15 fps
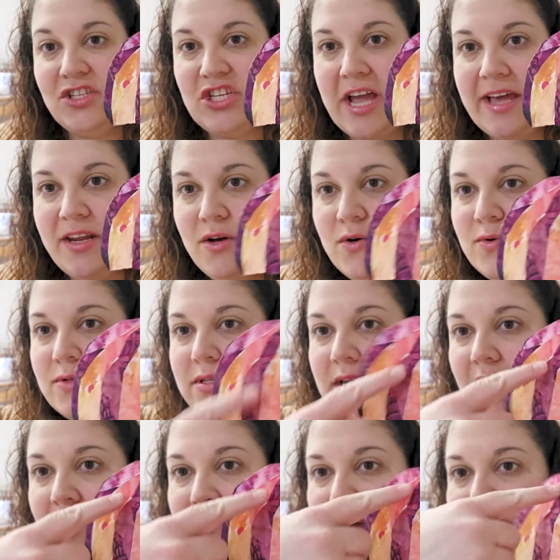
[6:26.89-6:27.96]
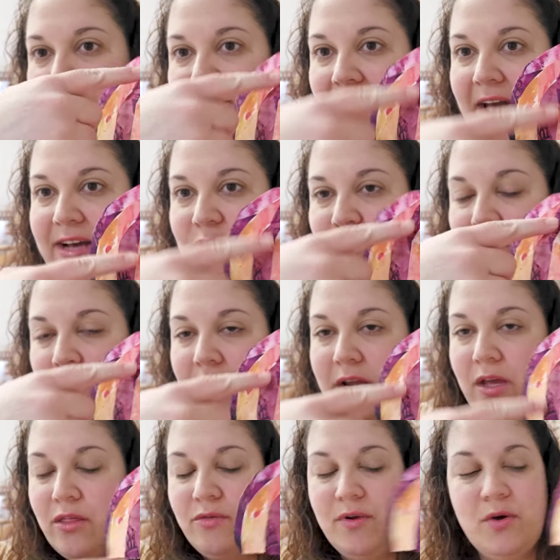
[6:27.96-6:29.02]
shadows um, kind of as we're
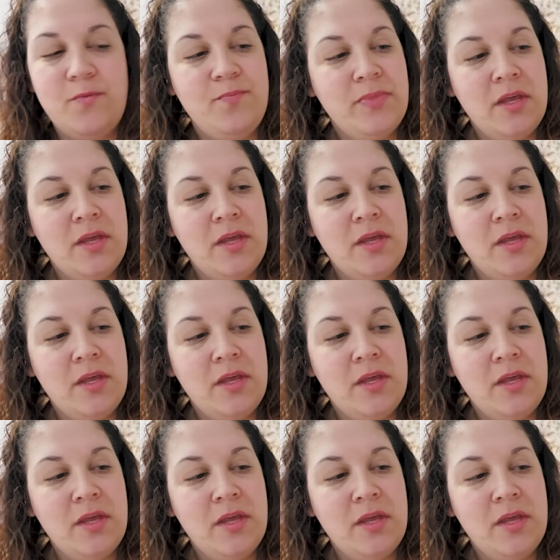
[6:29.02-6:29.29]
working through.